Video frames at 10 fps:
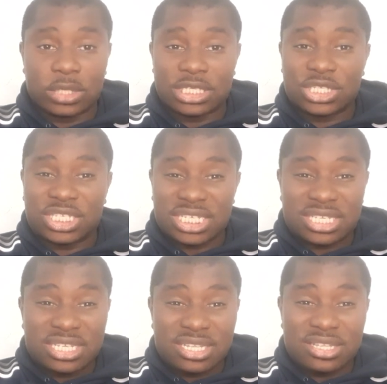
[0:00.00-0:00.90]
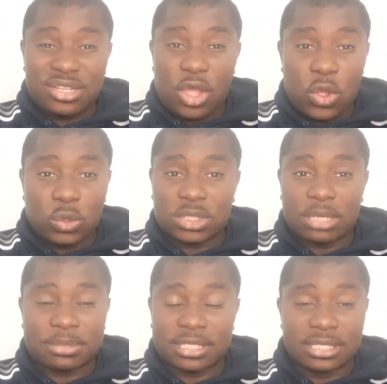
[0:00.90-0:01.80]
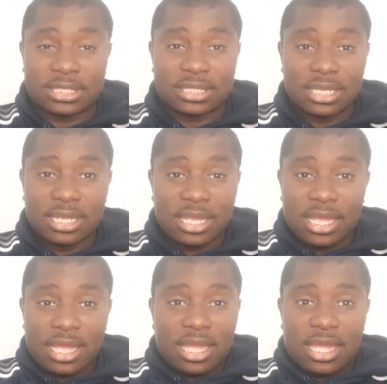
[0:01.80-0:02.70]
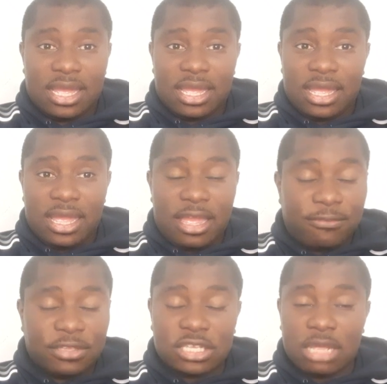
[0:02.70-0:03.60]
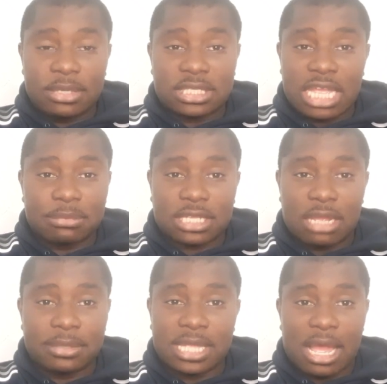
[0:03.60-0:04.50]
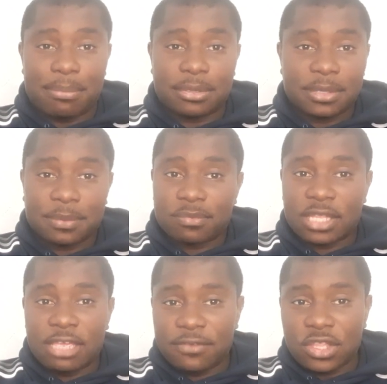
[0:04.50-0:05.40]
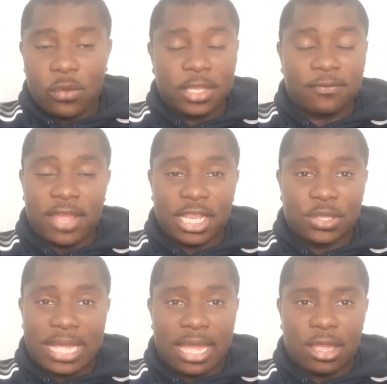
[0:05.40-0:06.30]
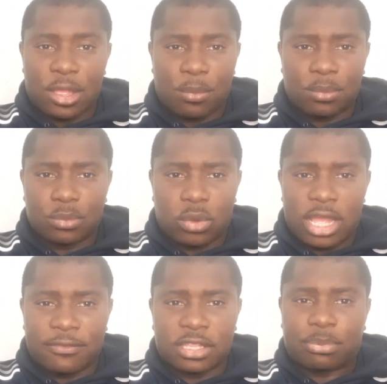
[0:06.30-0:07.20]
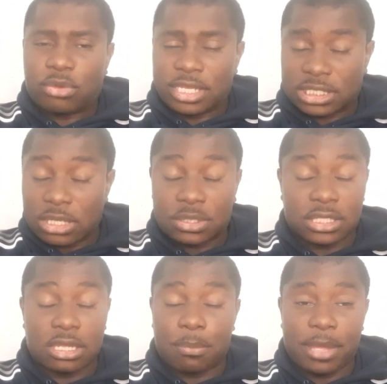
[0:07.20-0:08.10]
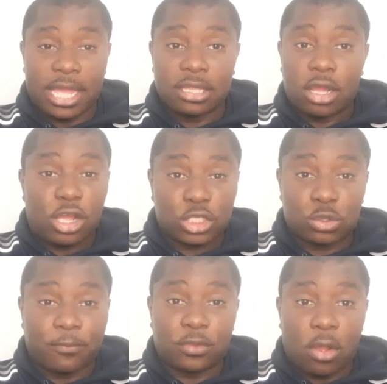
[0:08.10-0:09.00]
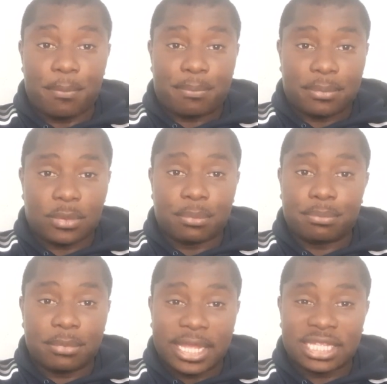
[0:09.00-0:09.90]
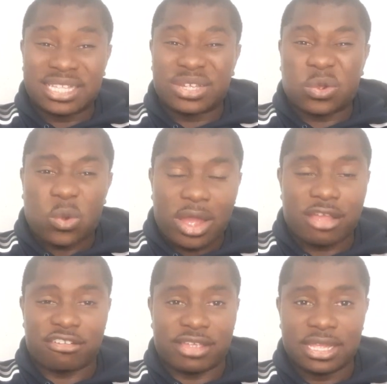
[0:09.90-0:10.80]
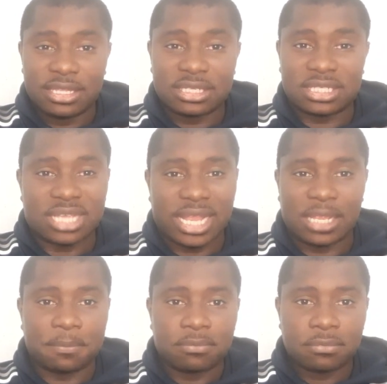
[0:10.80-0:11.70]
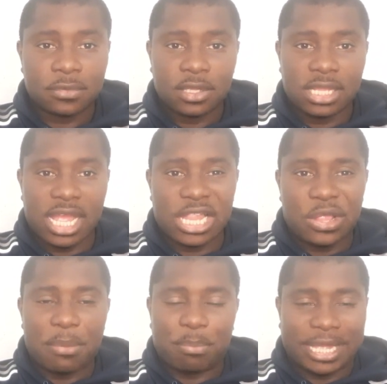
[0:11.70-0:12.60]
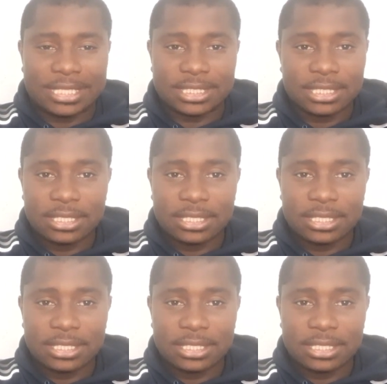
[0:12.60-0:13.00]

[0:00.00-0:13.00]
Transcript: There's just no substance. Every time his name's coming up, even though he's valued at whatever the price Celtic are paying, Arsenal have not made an inquiry to sign him, let alone a bid.